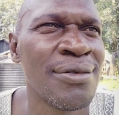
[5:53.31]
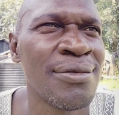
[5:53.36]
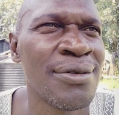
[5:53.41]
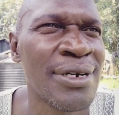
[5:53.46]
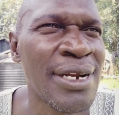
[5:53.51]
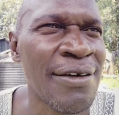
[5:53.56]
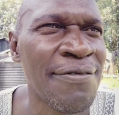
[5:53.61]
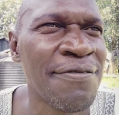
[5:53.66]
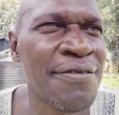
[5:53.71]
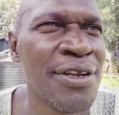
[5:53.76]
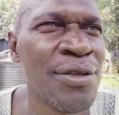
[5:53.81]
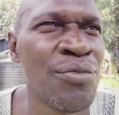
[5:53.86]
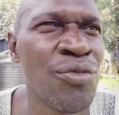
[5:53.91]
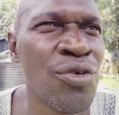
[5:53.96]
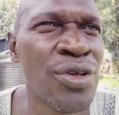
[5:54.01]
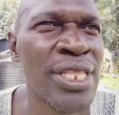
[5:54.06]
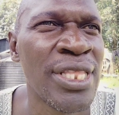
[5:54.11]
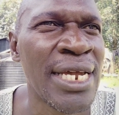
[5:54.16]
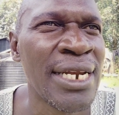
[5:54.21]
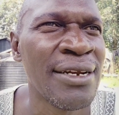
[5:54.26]
roughly
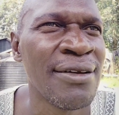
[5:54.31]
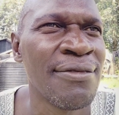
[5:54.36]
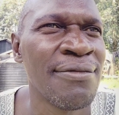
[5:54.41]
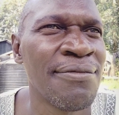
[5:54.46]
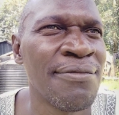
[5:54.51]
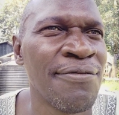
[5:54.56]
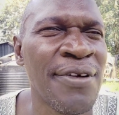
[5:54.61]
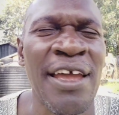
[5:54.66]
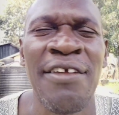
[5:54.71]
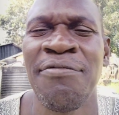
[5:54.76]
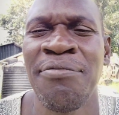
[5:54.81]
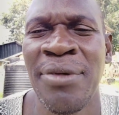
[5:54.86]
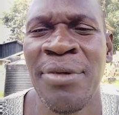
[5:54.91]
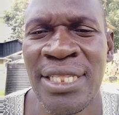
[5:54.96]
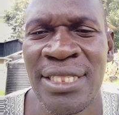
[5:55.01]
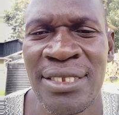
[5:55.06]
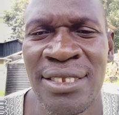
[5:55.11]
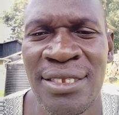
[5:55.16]
more than 5 months.